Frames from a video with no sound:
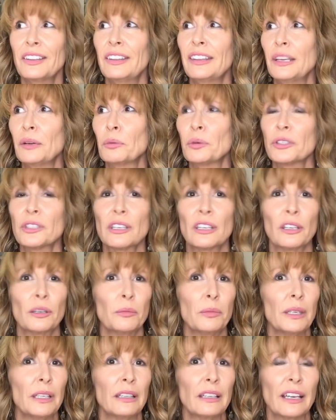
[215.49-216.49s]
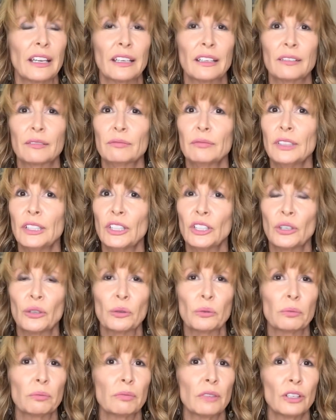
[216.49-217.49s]
they were telling me, like, you
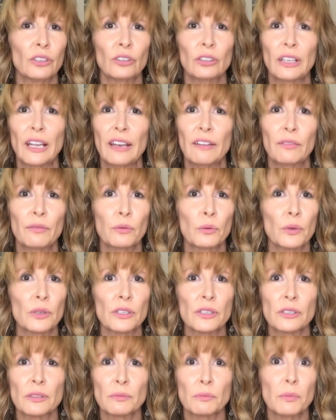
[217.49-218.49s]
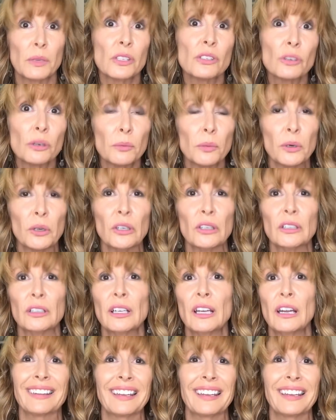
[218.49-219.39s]
know, their life was miserable.